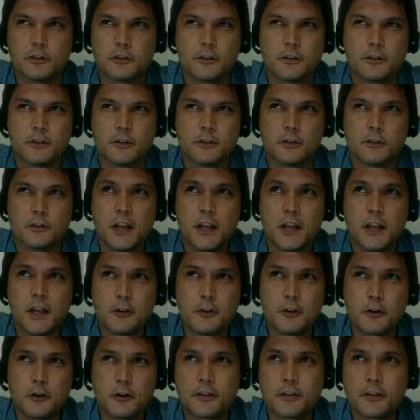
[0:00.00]
there
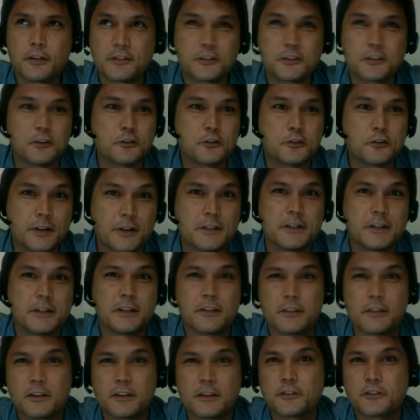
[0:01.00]
are things that are trending
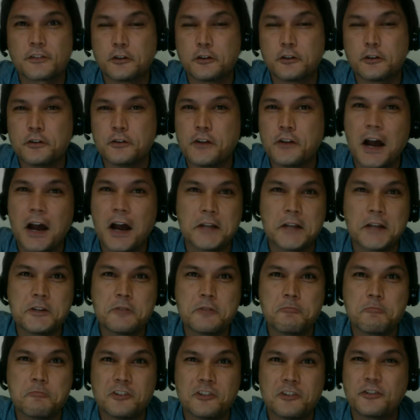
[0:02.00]
and things that are not. And
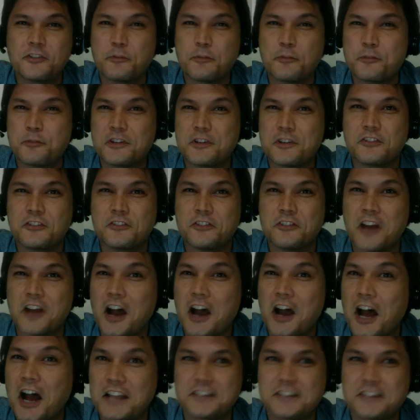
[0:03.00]
once something is
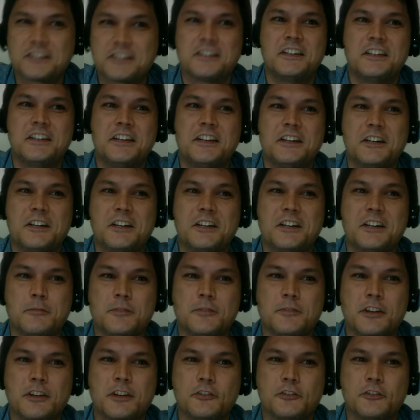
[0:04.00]
not,
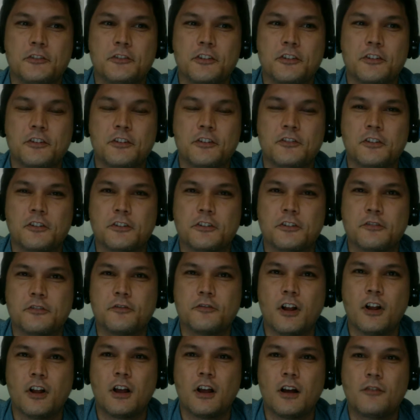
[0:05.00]
sales are going to start to
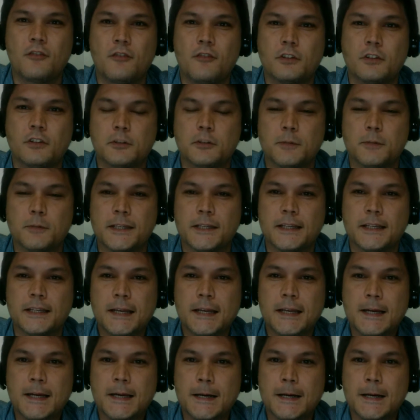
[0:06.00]
fall off a little bit.
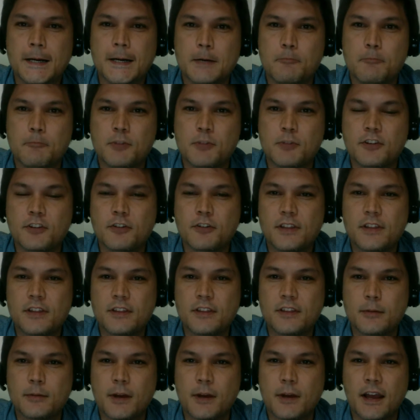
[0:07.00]
But the great
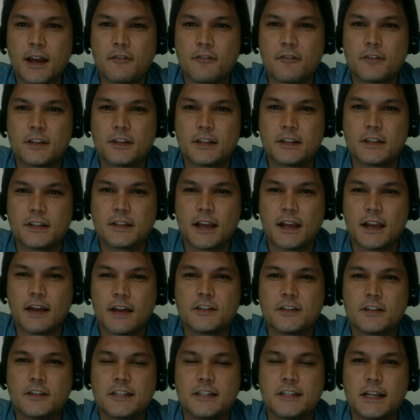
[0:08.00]
thing about
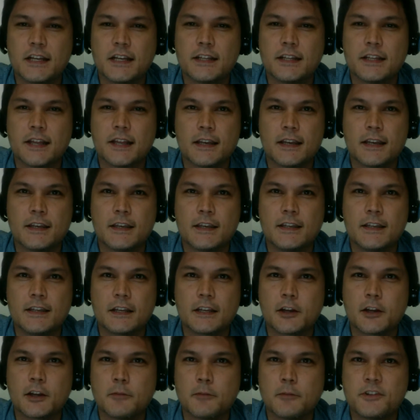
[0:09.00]
having data that
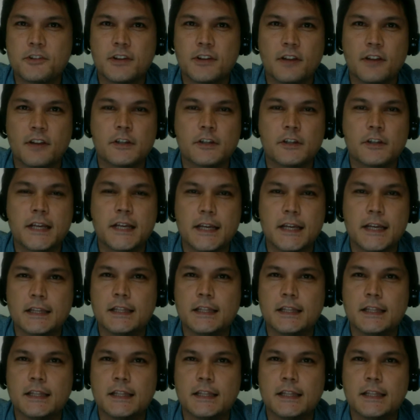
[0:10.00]
comes in every day